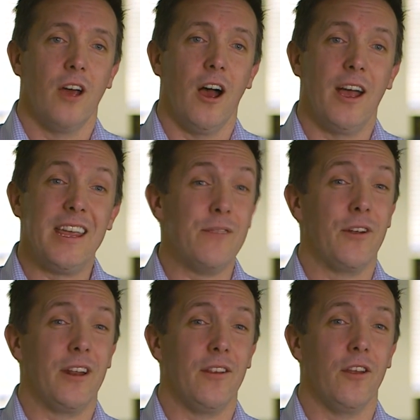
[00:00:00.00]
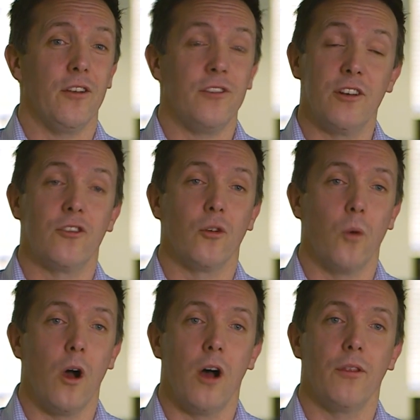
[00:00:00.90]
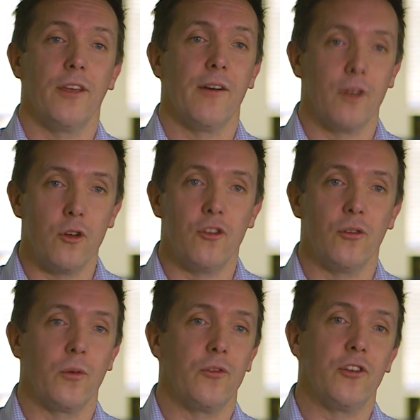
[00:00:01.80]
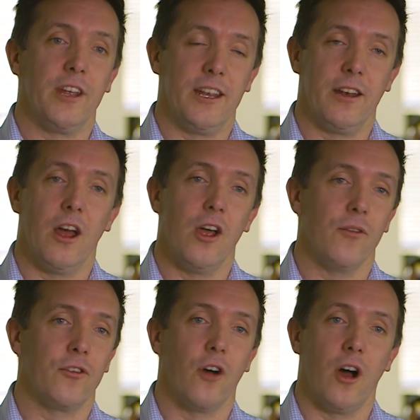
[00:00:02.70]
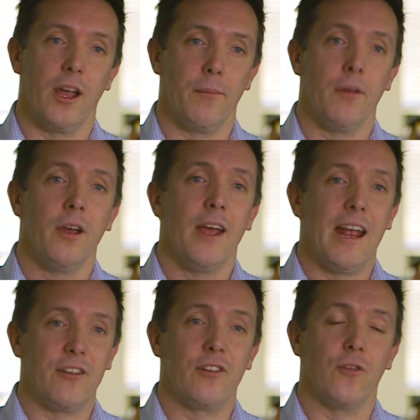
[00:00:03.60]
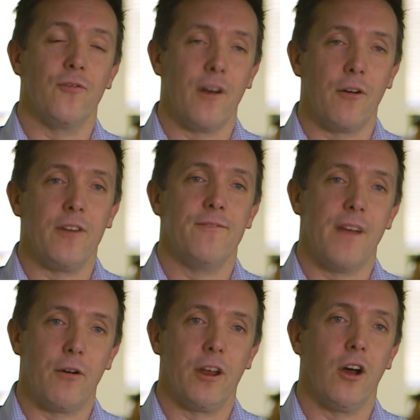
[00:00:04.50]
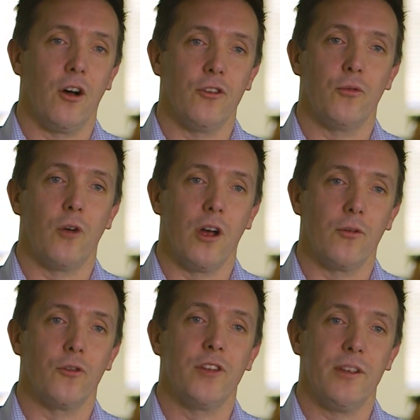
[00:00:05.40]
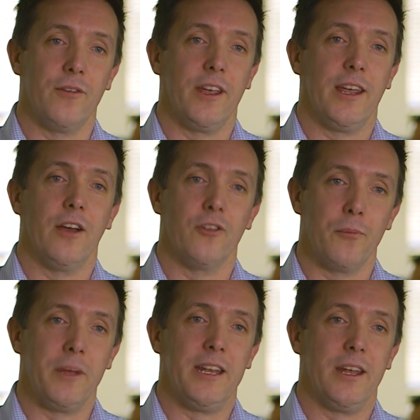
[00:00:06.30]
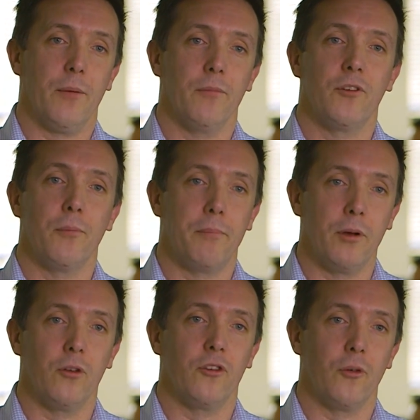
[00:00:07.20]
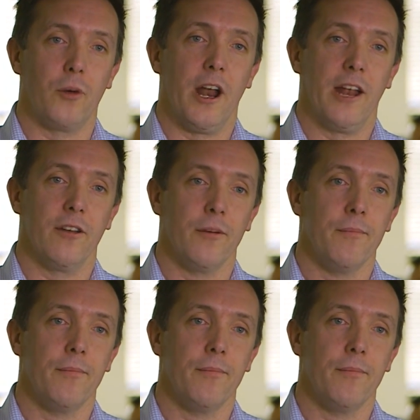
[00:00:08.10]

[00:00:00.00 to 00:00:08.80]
Uh, even in the digital world, the evolutions we've seen over time, it's still very, very hard to rival T V as a medium to build your brand.